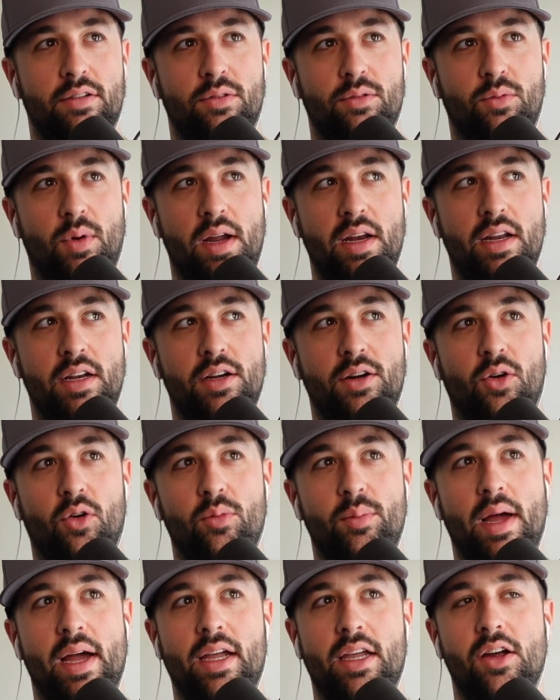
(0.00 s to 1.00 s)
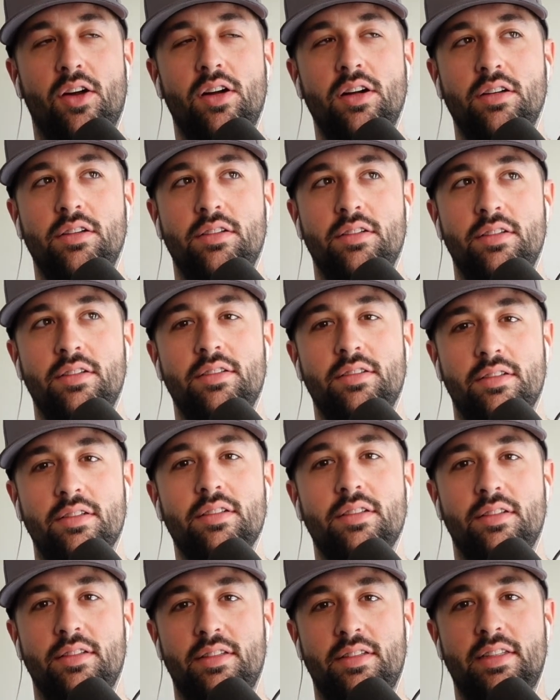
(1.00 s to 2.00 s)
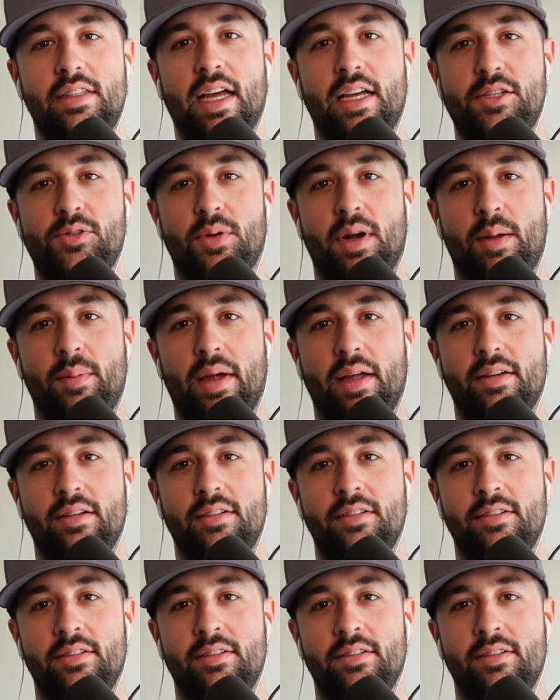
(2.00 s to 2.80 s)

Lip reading: Right in your own backyard? That's what I meant.